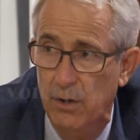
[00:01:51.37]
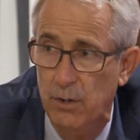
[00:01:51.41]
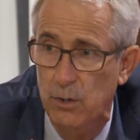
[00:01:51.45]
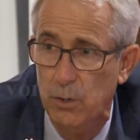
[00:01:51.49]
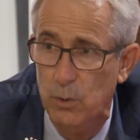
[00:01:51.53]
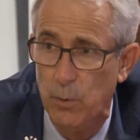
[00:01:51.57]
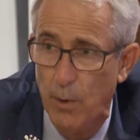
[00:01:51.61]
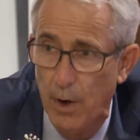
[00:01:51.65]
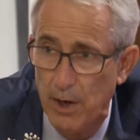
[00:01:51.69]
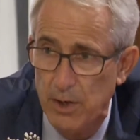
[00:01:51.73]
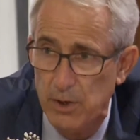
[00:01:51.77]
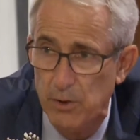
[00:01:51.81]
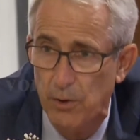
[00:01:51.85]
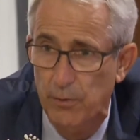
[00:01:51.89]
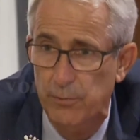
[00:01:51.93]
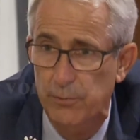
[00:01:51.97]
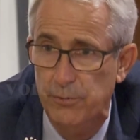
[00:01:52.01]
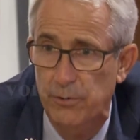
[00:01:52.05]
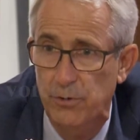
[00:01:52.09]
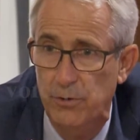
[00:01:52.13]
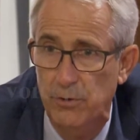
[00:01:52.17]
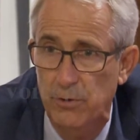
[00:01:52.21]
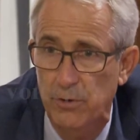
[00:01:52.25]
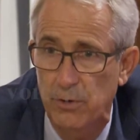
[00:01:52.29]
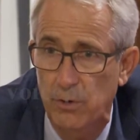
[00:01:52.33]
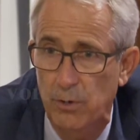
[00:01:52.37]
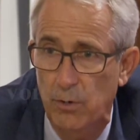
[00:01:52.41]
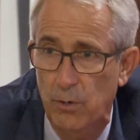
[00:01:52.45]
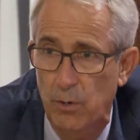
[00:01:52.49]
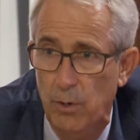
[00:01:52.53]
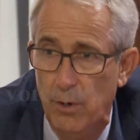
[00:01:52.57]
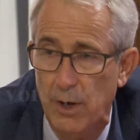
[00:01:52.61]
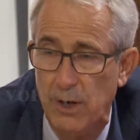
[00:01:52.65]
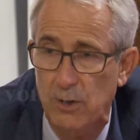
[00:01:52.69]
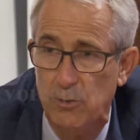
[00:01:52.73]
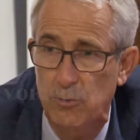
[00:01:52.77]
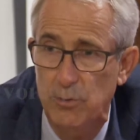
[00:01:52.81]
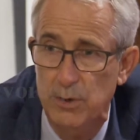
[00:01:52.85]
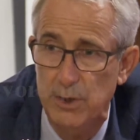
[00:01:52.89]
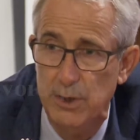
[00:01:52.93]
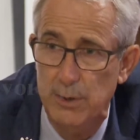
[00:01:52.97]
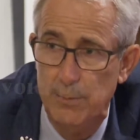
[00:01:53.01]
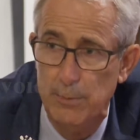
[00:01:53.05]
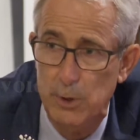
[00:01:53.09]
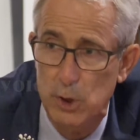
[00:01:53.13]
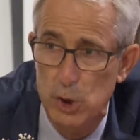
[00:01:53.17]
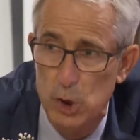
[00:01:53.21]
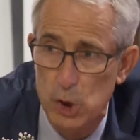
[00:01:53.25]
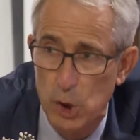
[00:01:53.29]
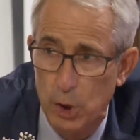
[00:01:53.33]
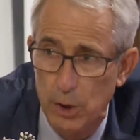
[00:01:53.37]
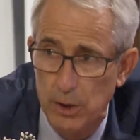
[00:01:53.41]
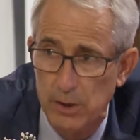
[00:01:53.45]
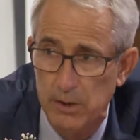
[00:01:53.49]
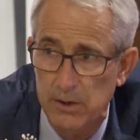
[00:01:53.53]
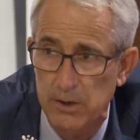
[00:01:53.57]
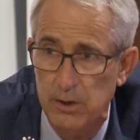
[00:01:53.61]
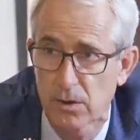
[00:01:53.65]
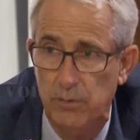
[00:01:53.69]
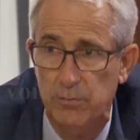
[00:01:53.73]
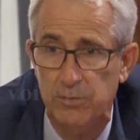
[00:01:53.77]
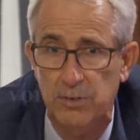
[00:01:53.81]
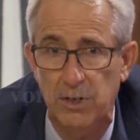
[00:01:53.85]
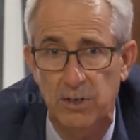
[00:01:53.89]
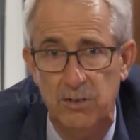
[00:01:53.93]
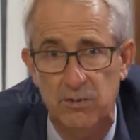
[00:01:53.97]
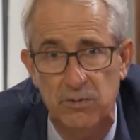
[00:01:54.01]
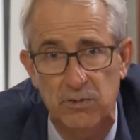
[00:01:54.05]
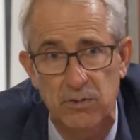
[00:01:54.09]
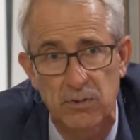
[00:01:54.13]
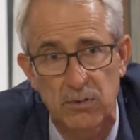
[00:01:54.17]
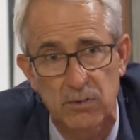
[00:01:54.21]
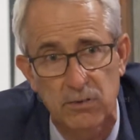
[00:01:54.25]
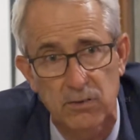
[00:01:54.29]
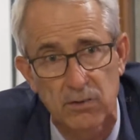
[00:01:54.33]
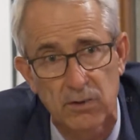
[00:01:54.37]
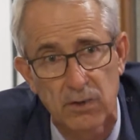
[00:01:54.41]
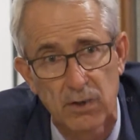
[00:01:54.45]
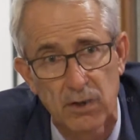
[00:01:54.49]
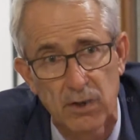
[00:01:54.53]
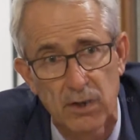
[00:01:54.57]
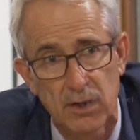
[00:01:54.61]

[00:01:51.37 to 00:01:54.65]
quite often, or actually in the majority of cases,